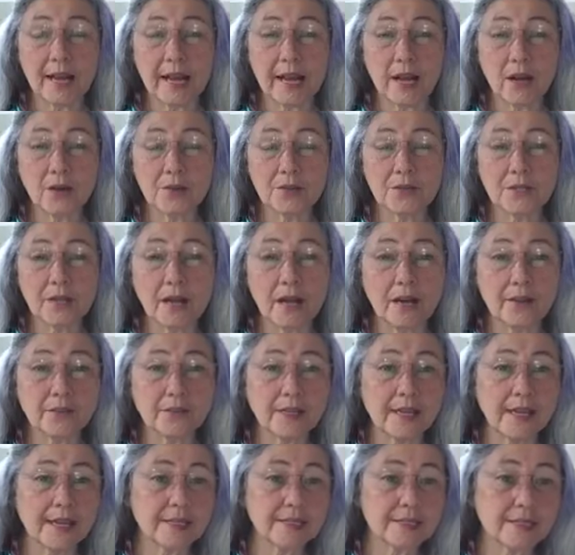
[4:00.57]
house,
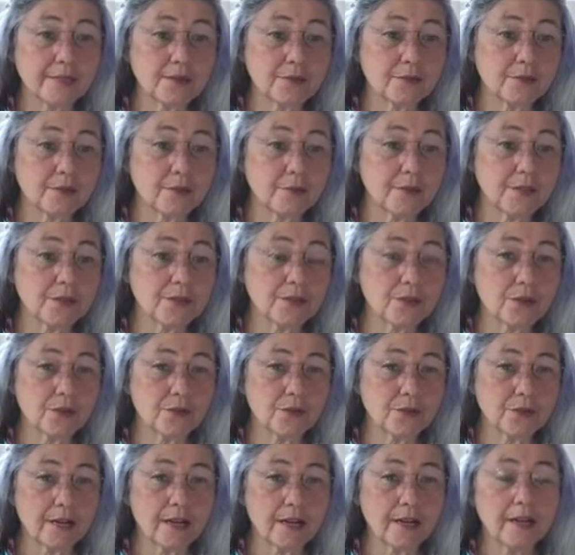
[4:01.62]
off-gassing from the
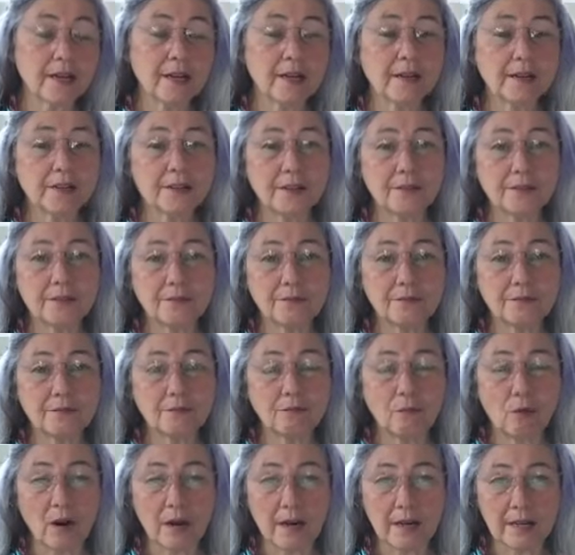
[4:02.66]
sofa, the
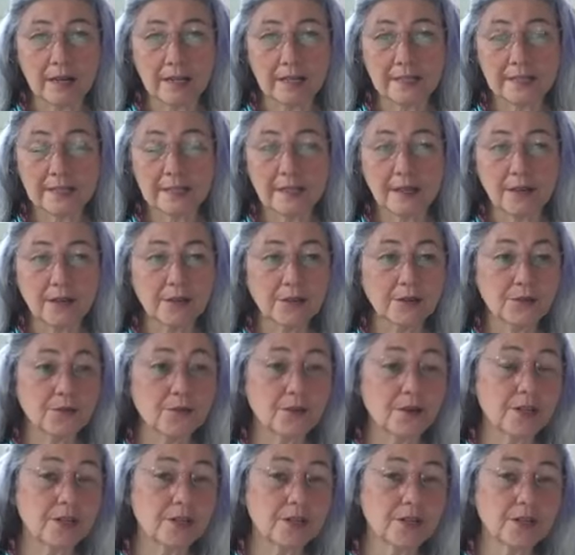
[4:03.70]
rugs, the other
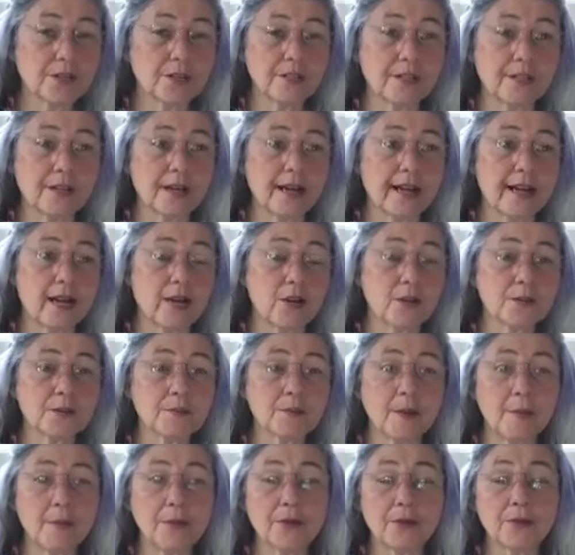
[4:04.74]
furniture in your house,
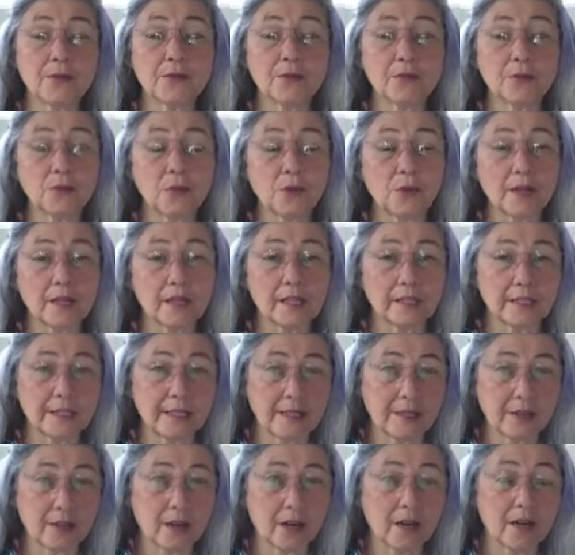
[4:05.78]
maybe your floor
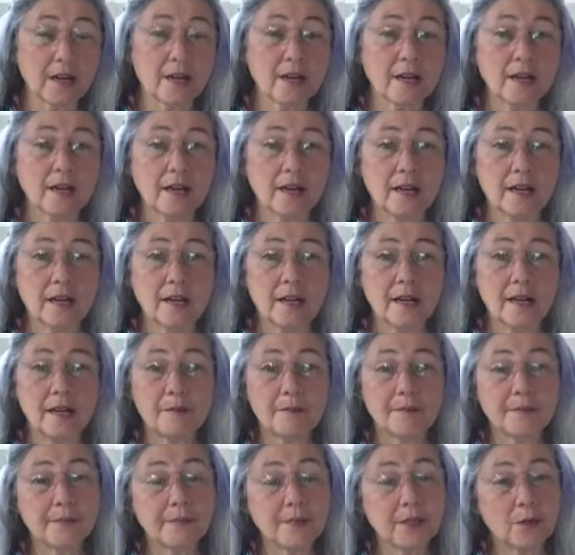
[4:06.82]
cleaner.
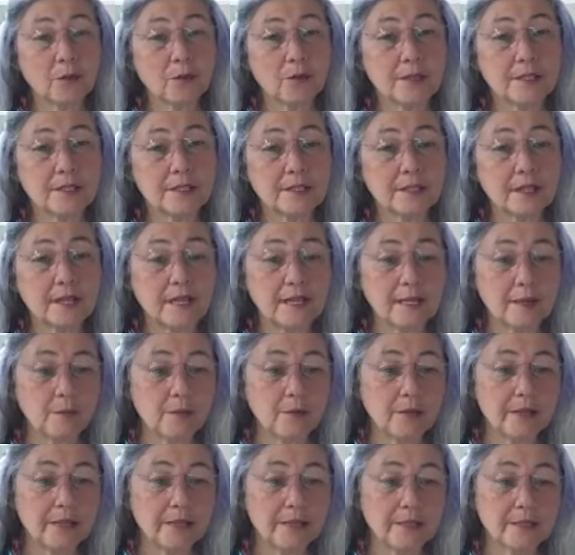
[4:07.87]
There was a time
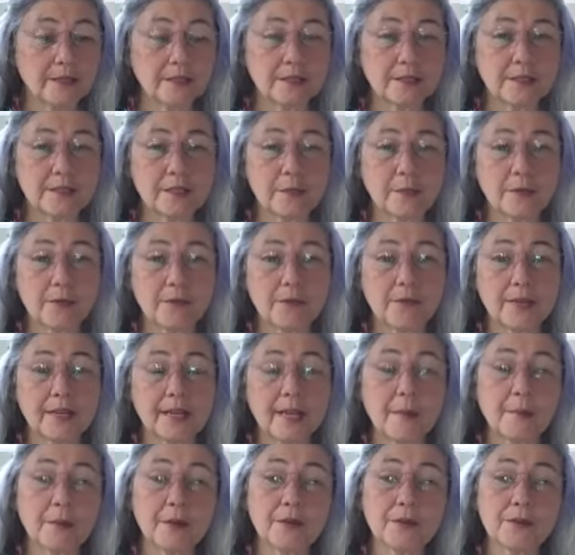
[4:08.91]
when some of the
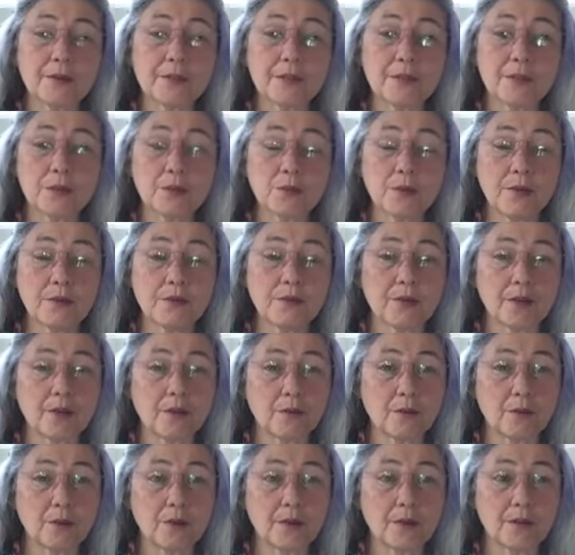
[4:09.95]
chemicals in
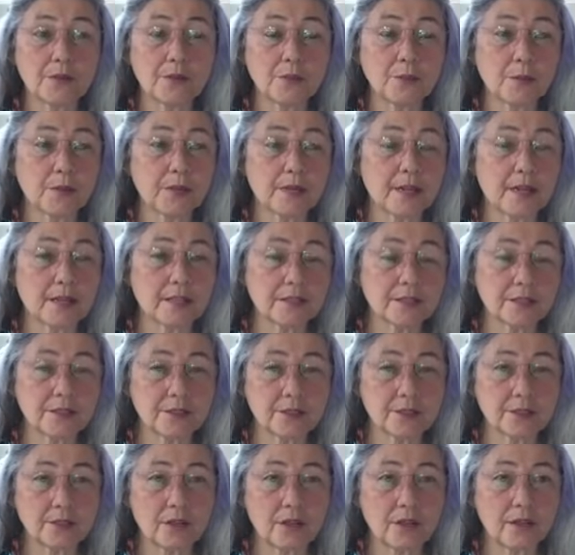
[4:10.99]
Swiffer were super toxic
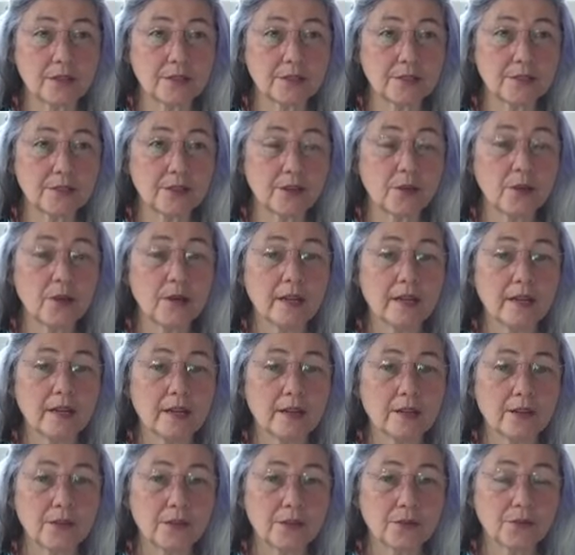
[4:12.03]
to dogs, so
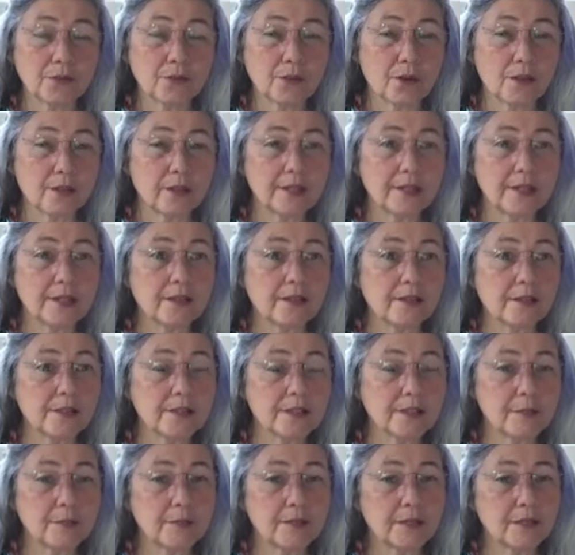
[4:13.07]
your floor cleaner is
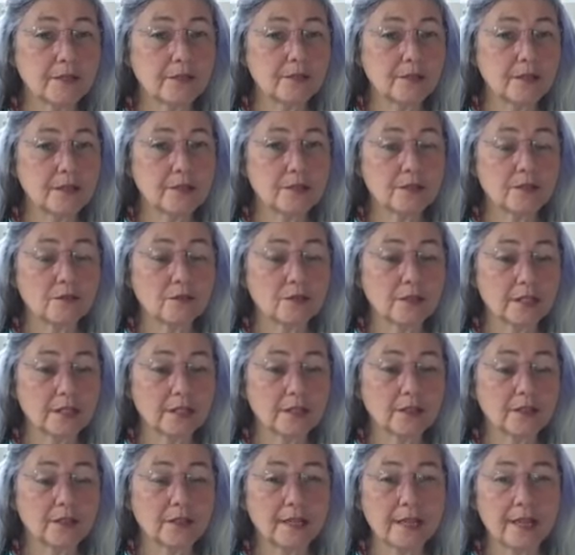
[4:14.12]
something you need to really
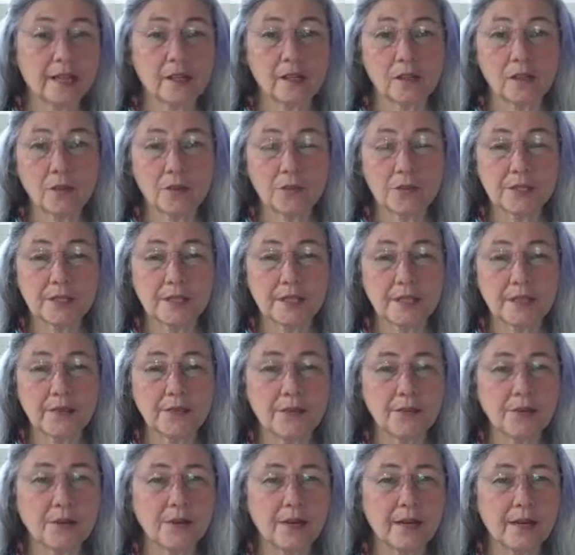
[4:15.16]
look at closely
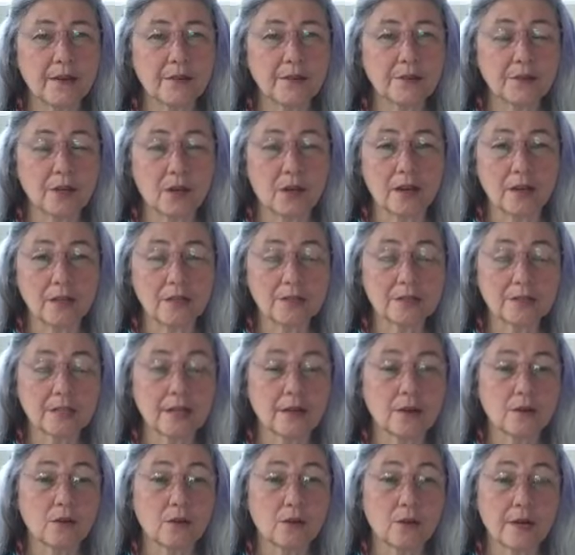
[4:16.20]
if you have dogs
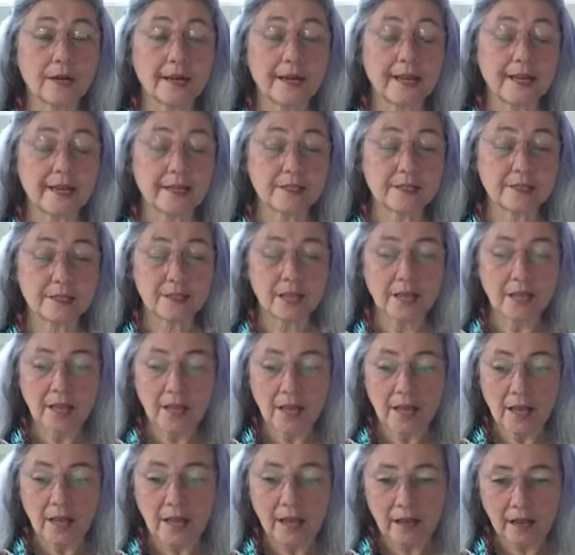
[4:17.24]
or cats.
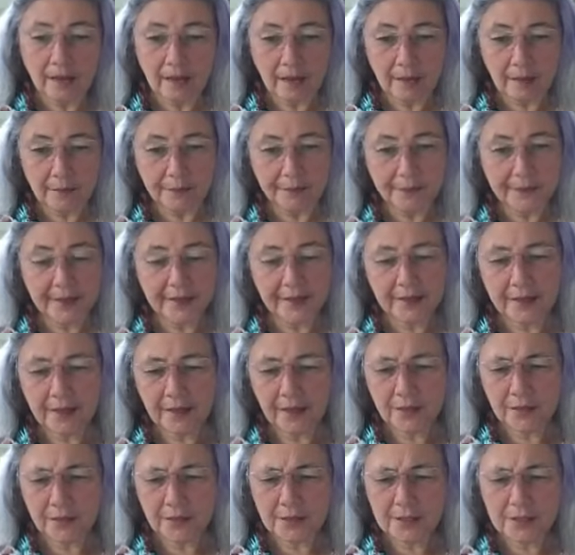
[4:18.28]
And
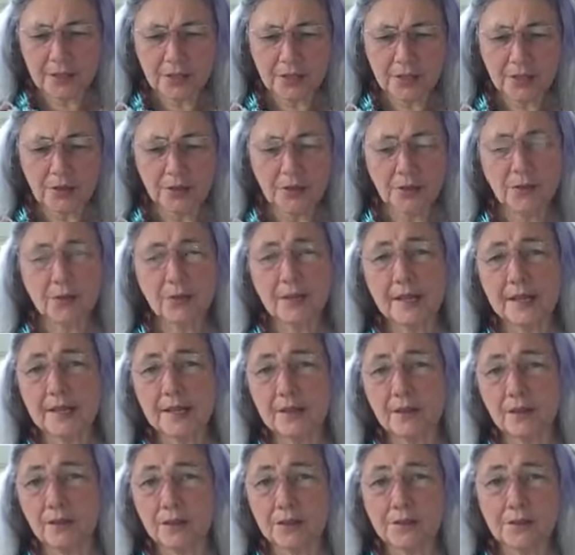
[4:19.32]
another issue that
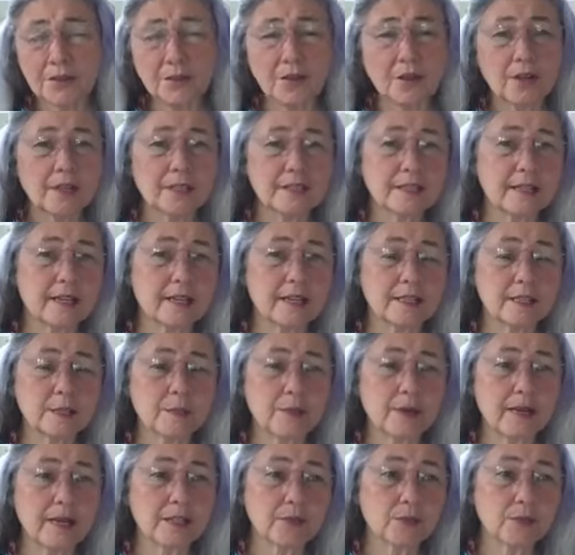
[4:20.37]
can also cause hot
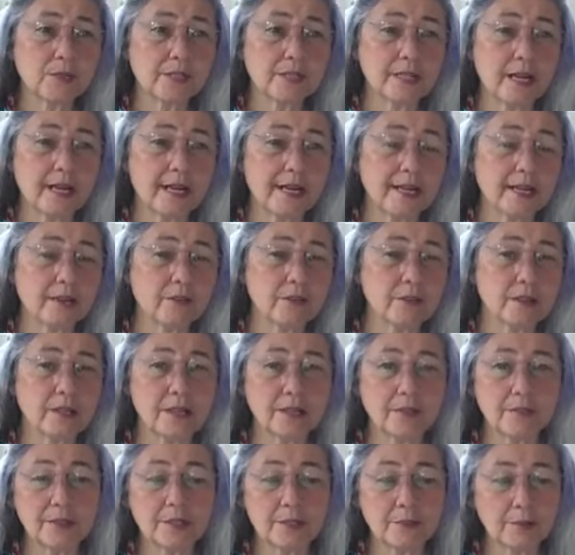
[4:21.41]
spots, which I have a
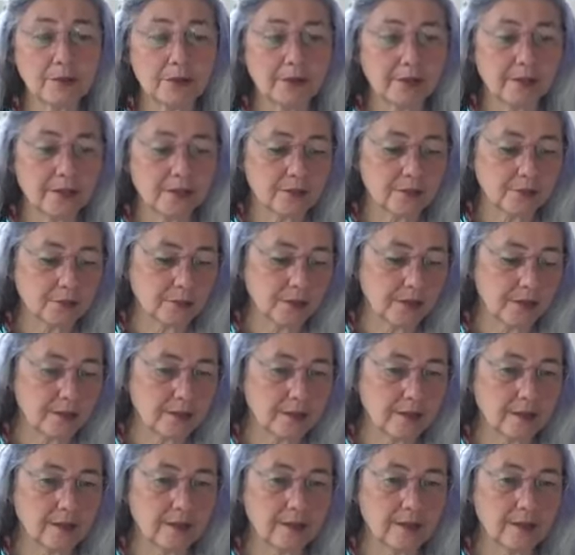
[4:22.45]
lot of experience with,